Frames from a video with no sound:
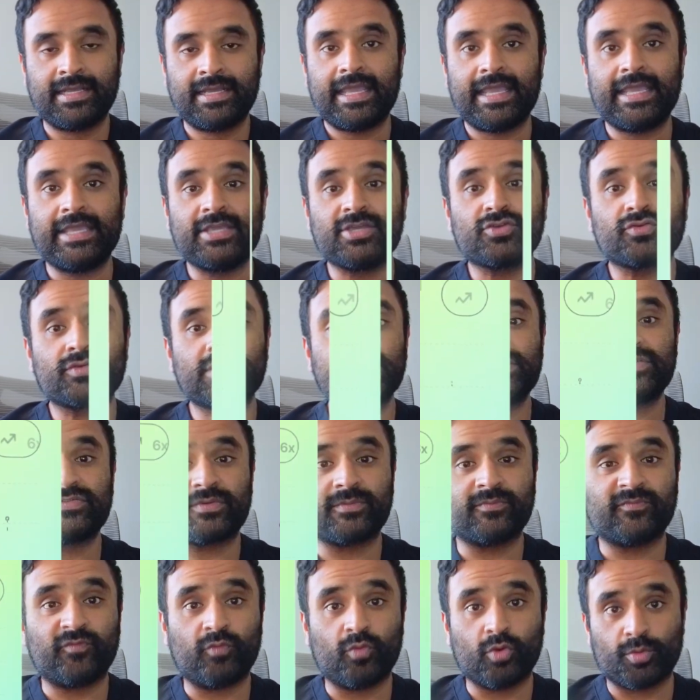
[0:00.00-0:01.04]
increased
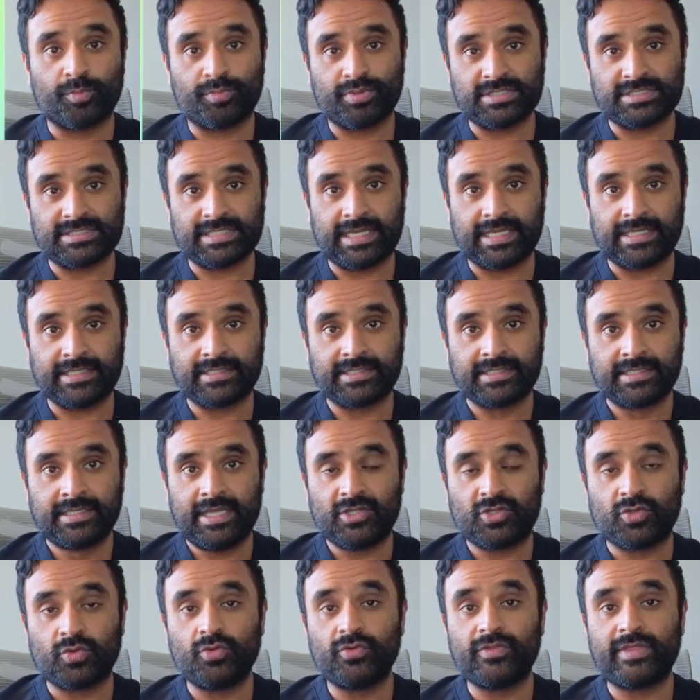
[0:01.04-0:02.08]
from four percent in
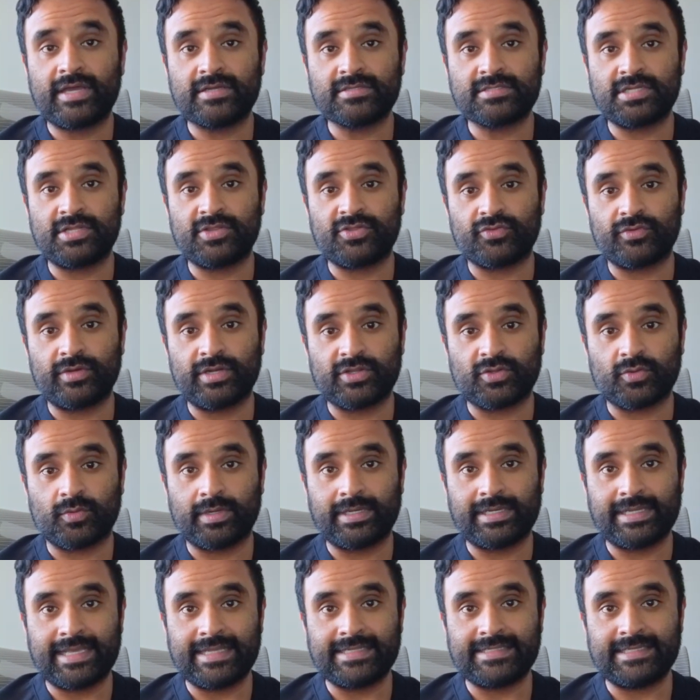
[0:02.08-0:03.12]
two thousand three to
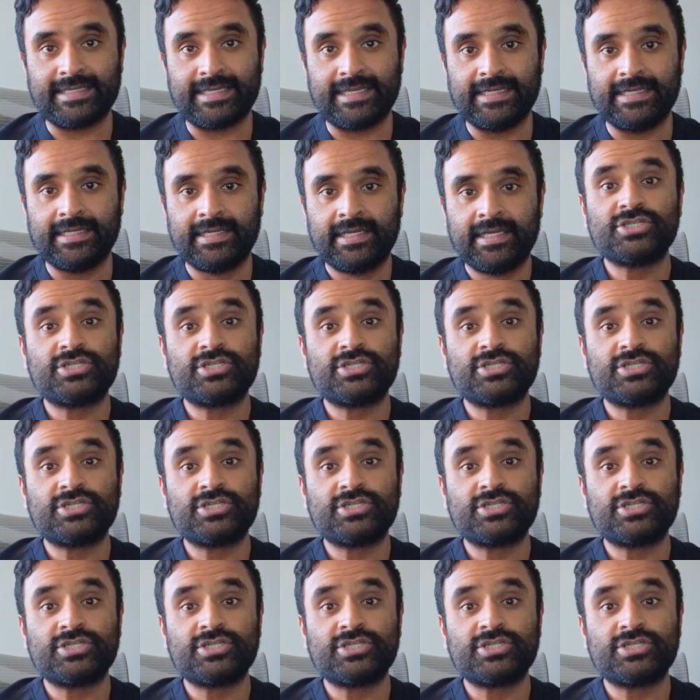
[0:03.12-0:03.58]
twenty eighteen